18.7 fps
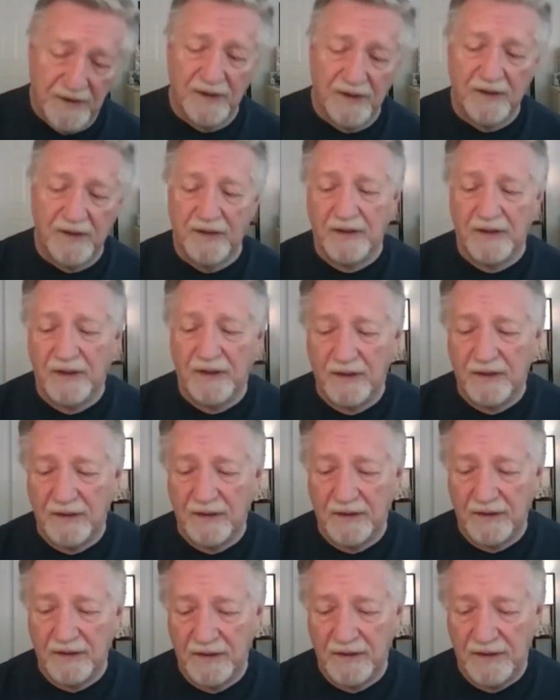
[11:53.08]
uh,
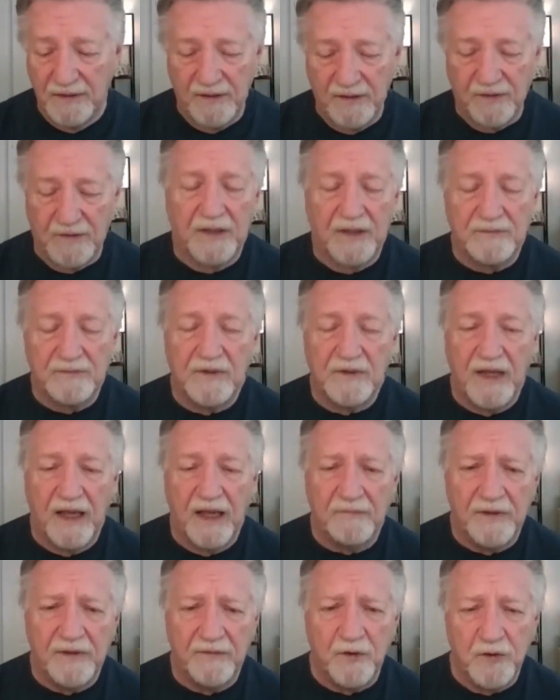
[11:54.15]
you know, they, they
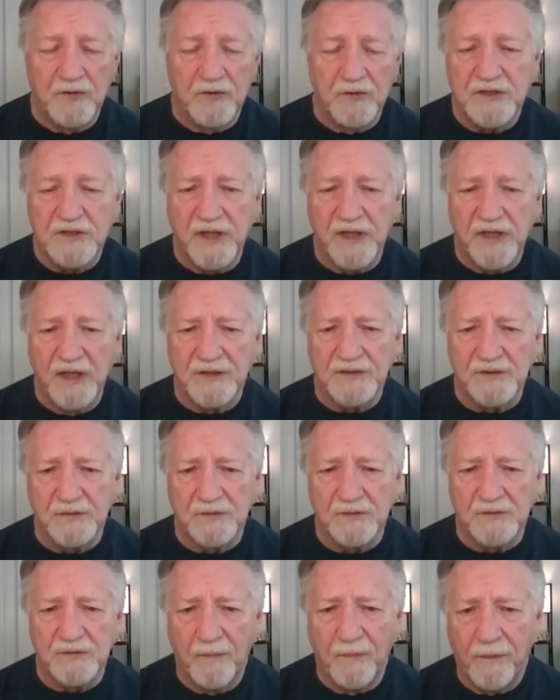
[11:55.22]
give you your schedule."
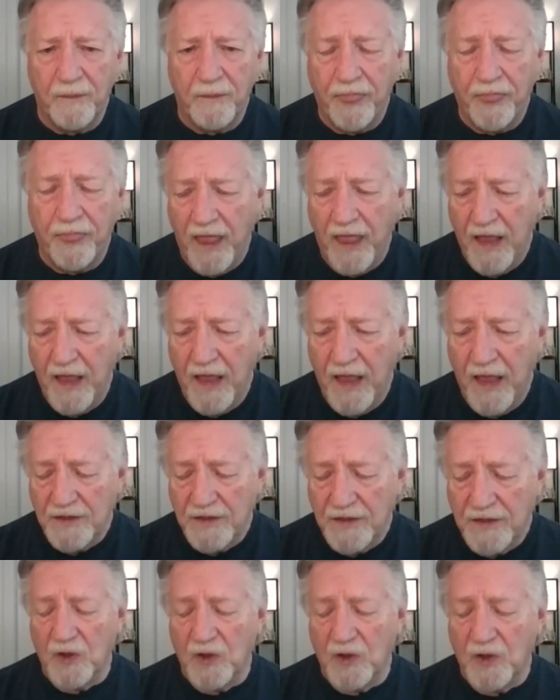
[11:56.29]
So when I got to
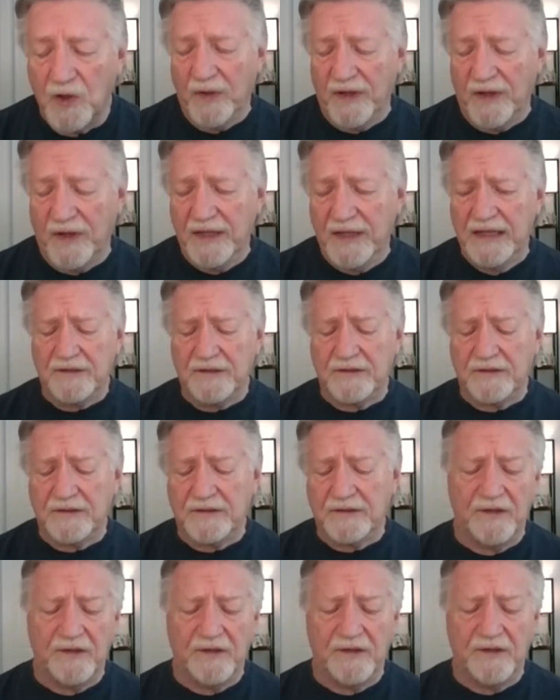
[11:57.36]
the Thundercats
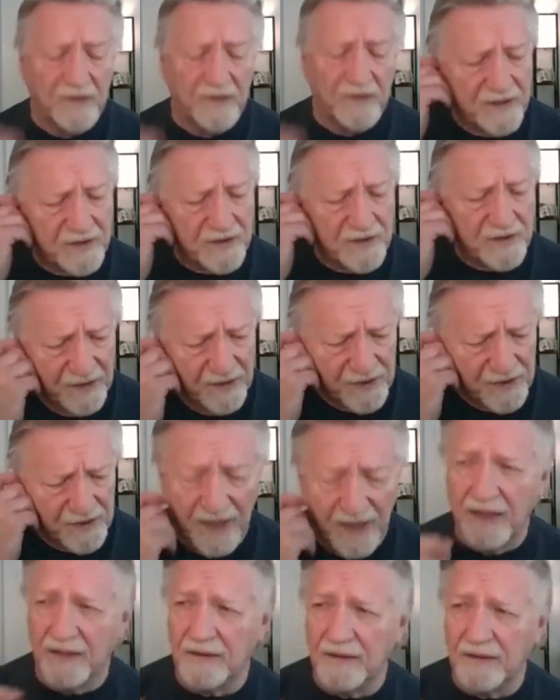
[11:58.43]
audition, they had the whole
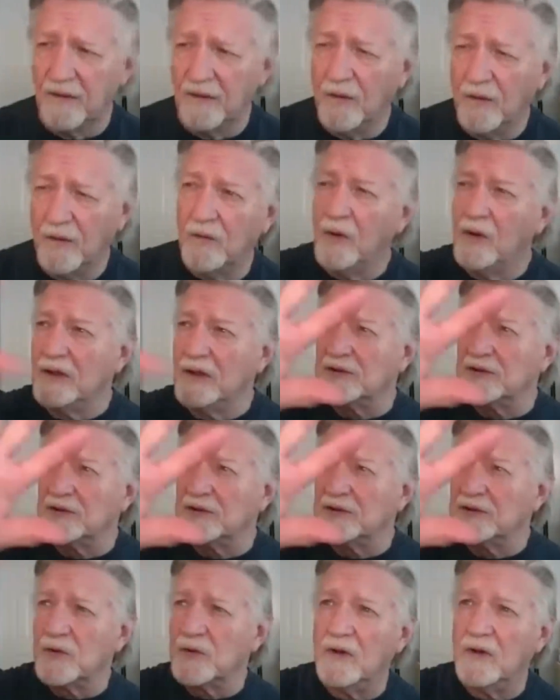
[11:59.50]
walls were all lined
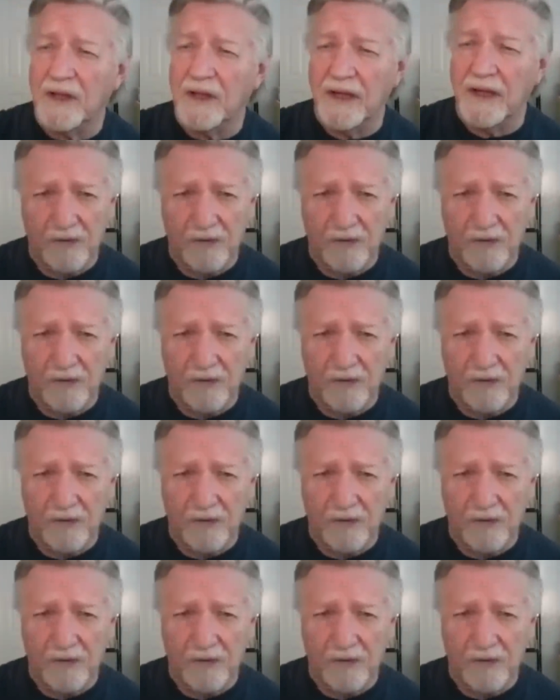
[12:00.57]
with uh,